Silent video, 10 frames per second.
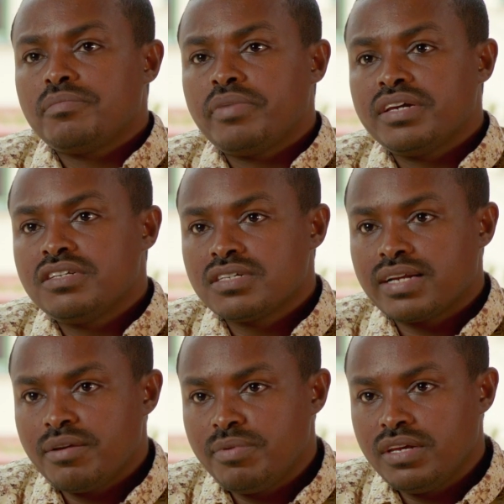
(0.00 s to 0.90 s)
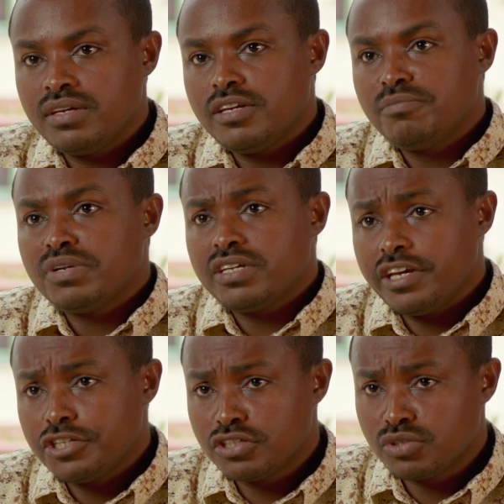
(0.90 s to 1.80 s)
by describing
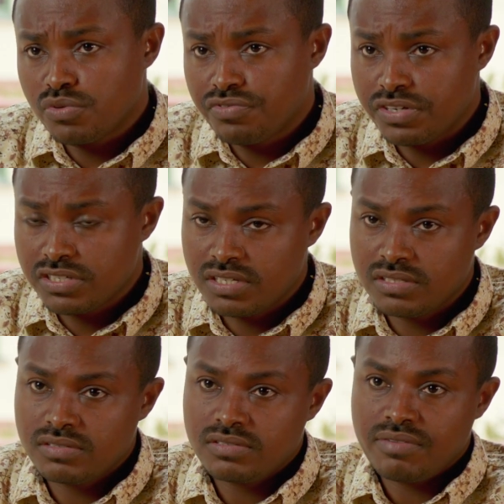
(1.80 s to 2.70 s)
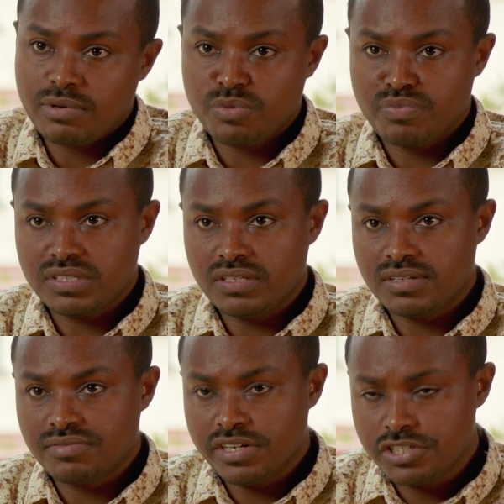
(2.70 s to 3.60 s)
implications of recent development
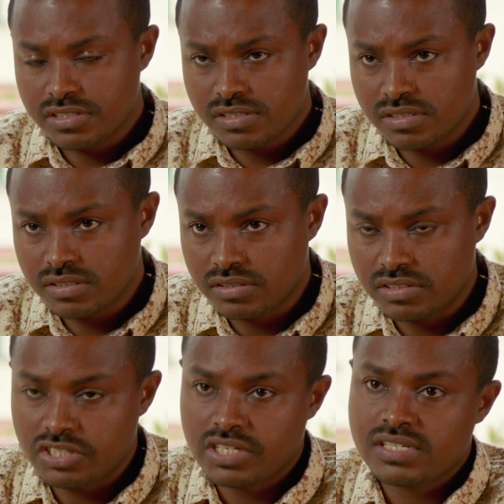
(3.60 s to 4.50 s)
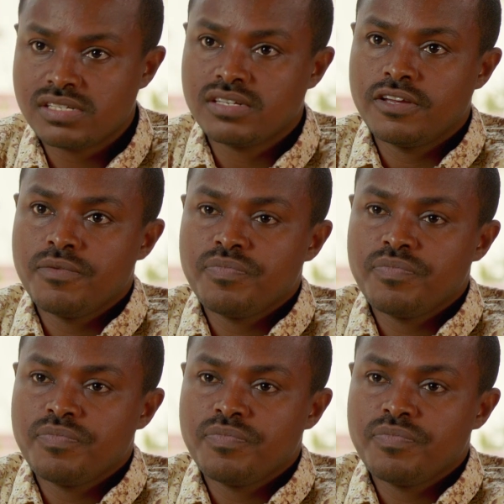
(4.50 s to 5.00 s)
interventions, such as